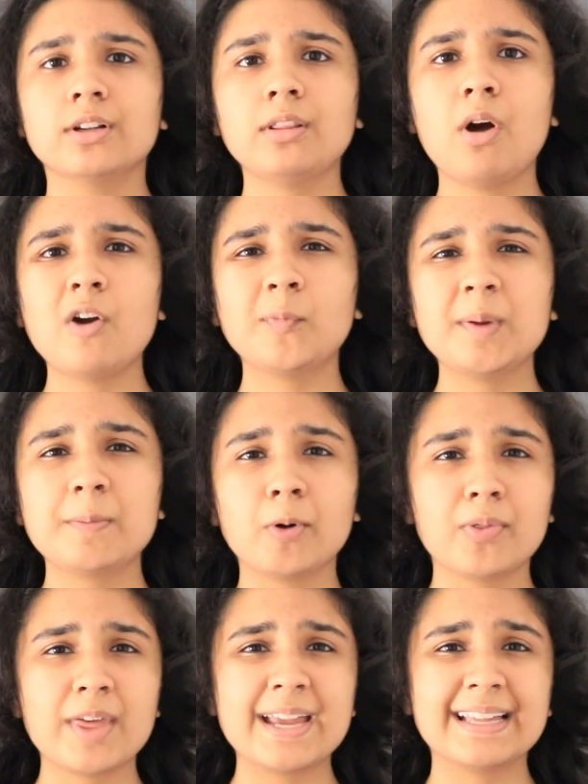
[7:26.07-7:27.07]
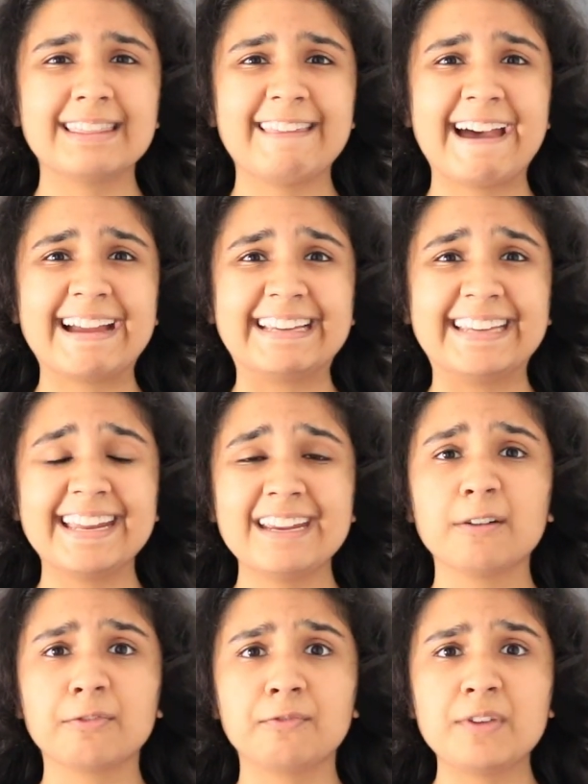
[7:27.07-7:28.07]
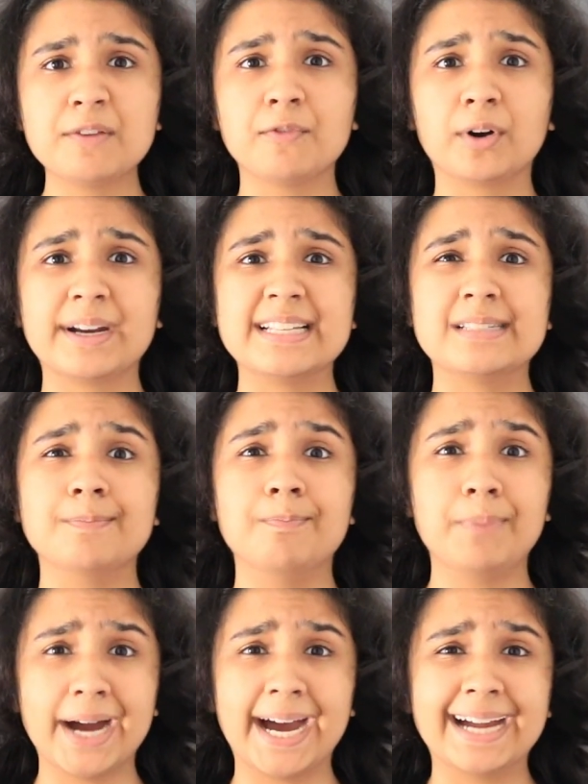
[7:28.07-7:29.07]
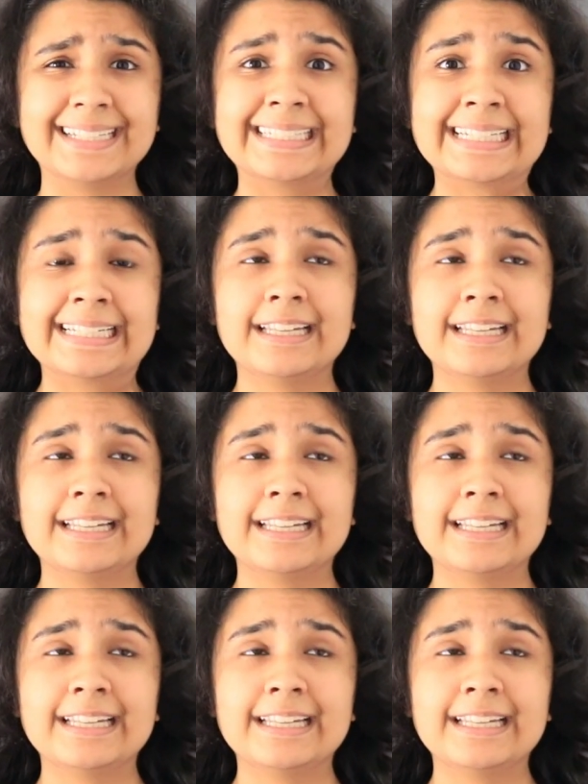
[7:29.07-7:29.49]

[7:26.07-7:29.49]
A lot of people think that getting a fever is bad.